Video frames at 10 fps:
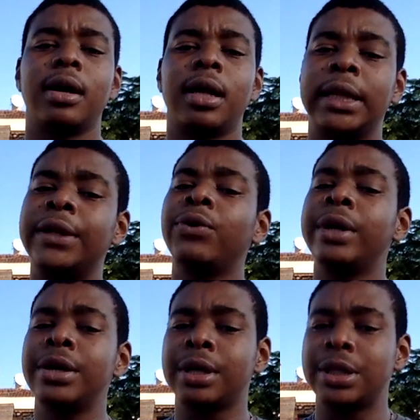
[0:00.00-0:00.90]
Another
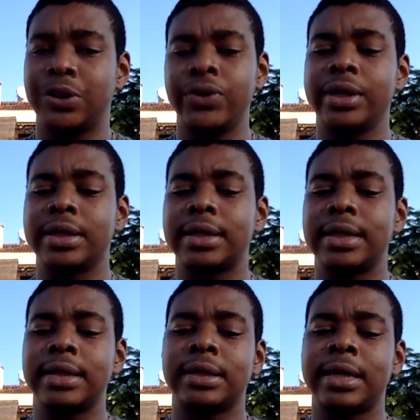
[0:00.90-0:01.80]
way you can do this
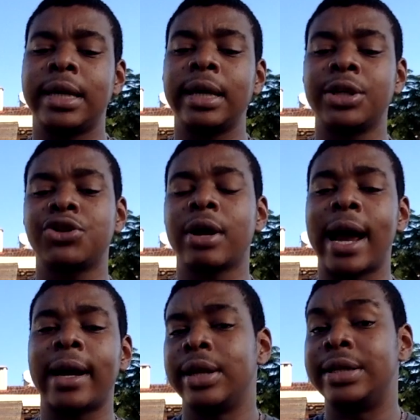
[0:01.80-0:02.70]
is taking a
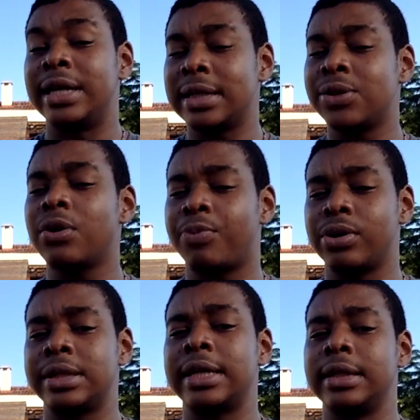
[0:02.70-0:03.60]
track that doesn't
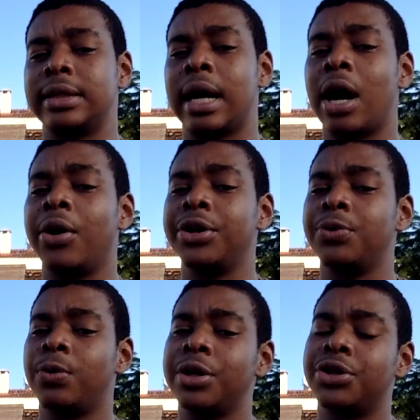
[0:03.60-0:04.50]
represent how you
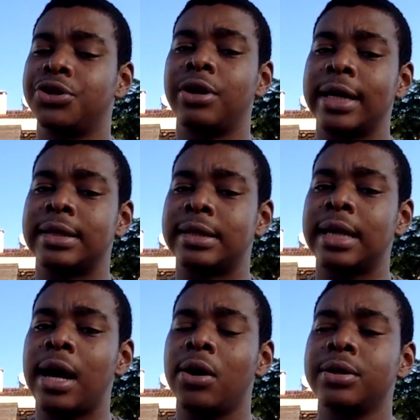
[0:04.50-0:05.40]
want your track to
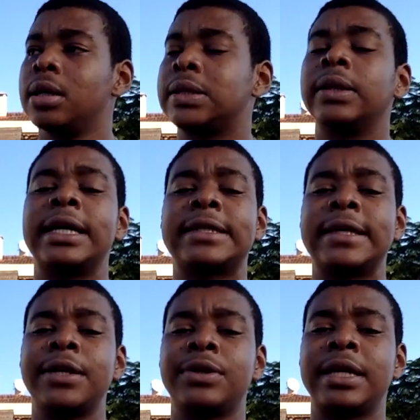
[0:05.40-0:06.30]
sound. So let's
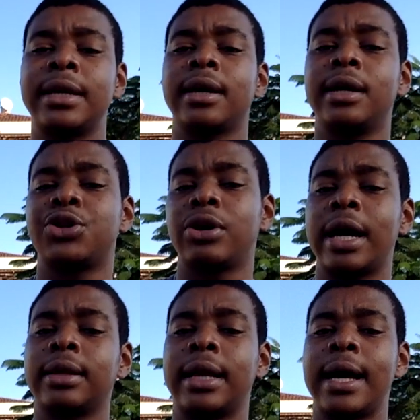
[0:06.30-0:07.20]
say you take a
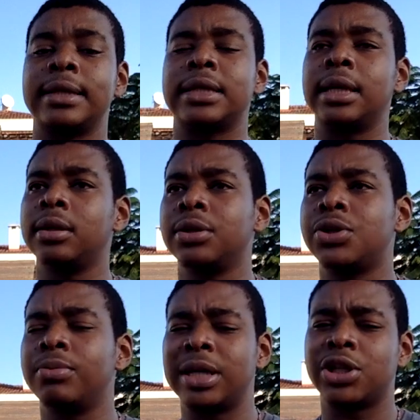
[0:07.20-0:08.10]
track that has a little
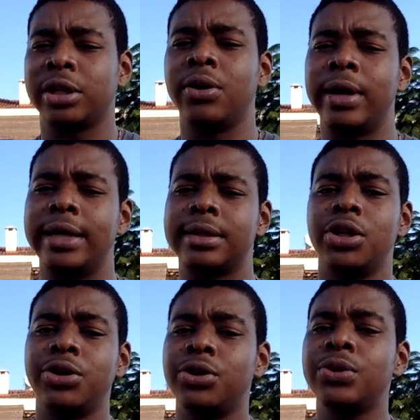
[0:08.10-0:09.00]
too much low end.
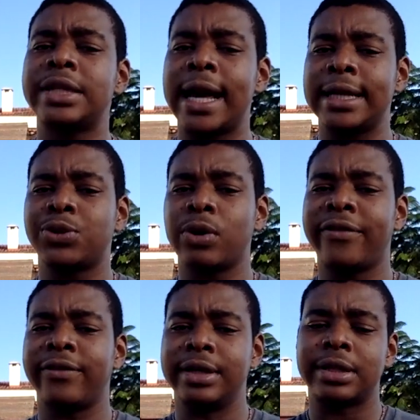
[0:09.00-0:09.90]
You use that as
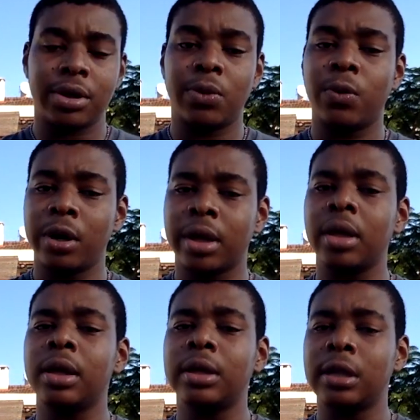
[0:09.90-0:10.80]
reference. You're working
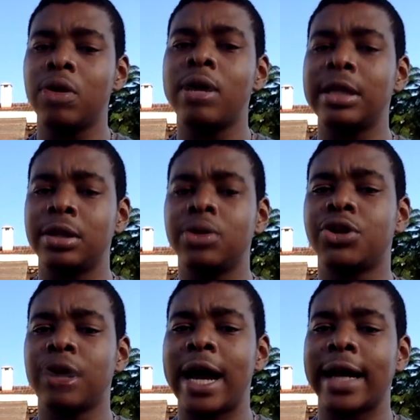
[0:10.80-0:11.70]
on the low end on your
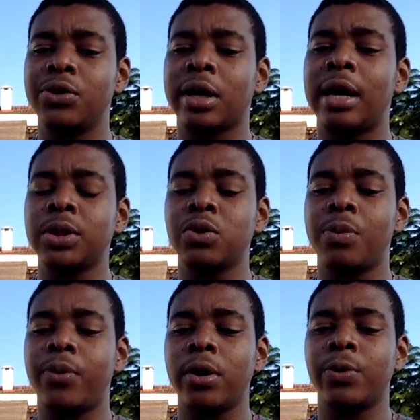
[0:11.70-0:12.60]
track. You come to a
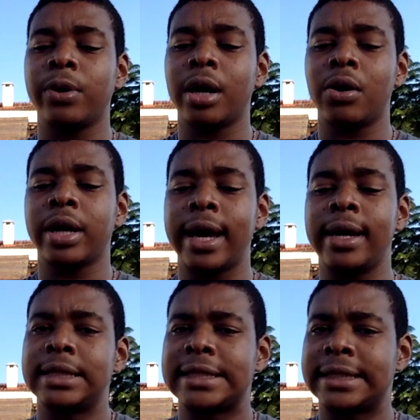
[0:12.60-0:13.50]
point where, okay,
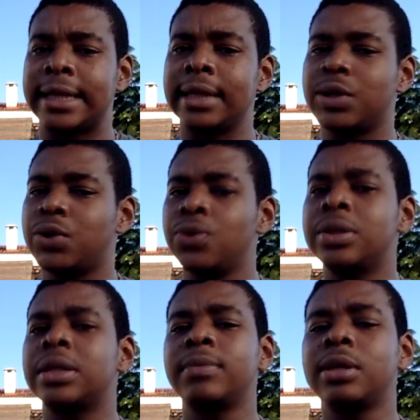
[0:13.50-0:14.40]
this is getting too
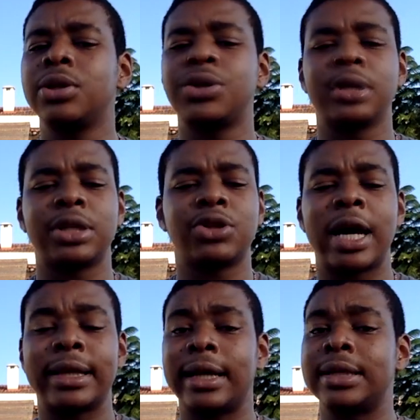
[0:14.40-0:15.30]
similar to this
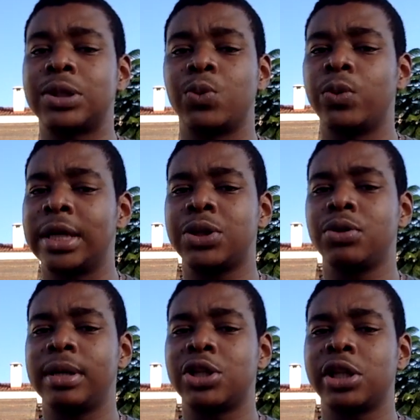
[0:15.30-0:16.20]
track that has way too
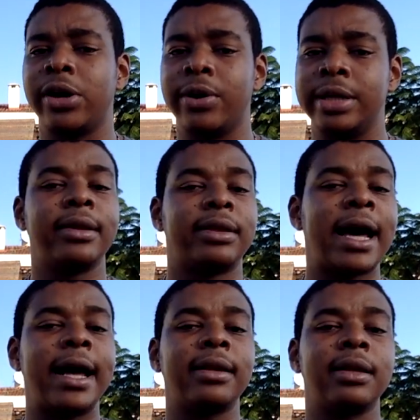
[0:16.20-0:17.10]
much low end. And
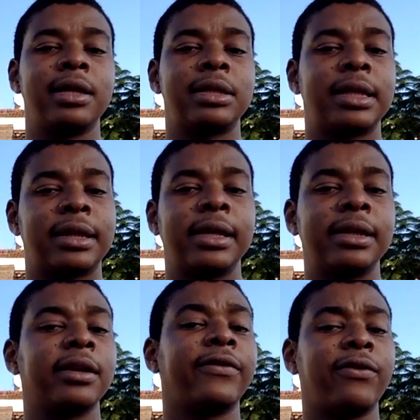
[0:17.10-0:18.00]
that is the thing
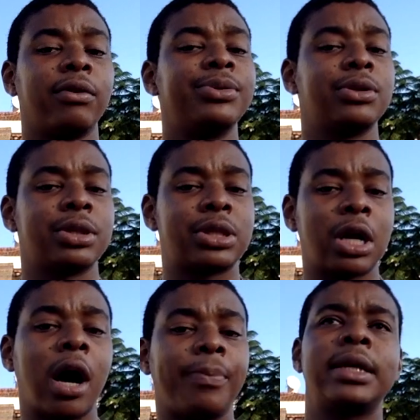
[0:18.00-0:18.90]
that informs you to
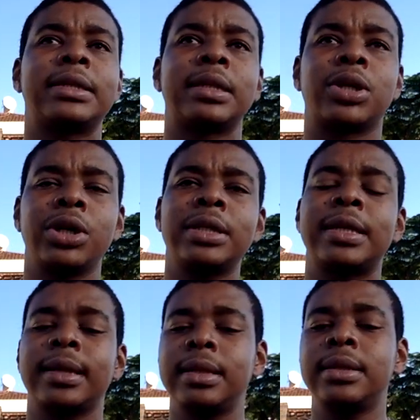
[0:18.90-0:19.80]
stop. It's a good
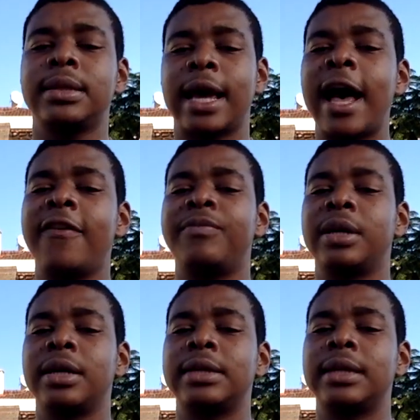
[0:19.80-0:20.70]
technique to have
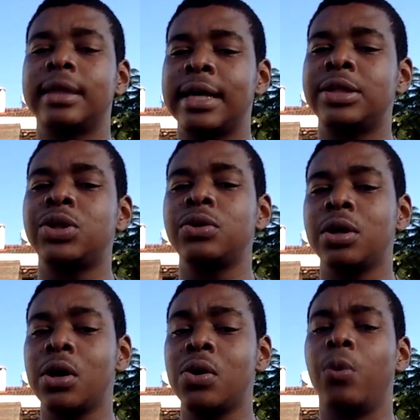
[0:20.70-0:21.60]
because it lets you
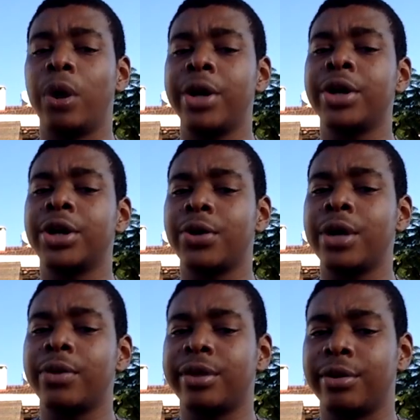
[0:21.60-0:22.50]
know where you're going
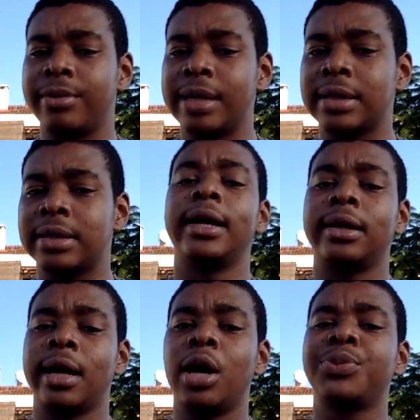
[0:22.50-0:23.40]
with your mix and
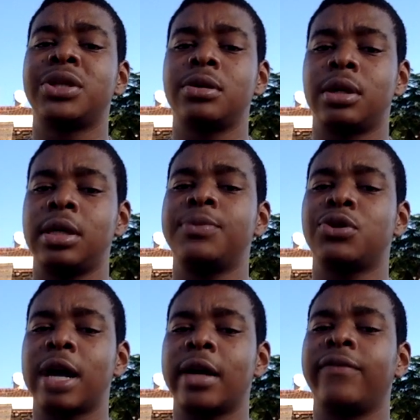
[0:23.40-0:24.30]
it helps you keep
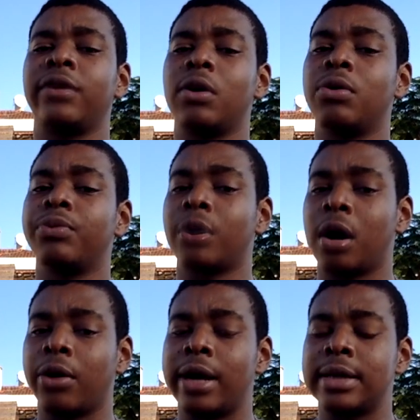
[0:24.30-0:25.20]
track of your own
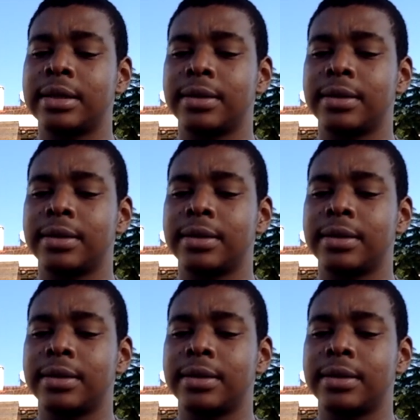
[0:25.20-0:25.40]
progress.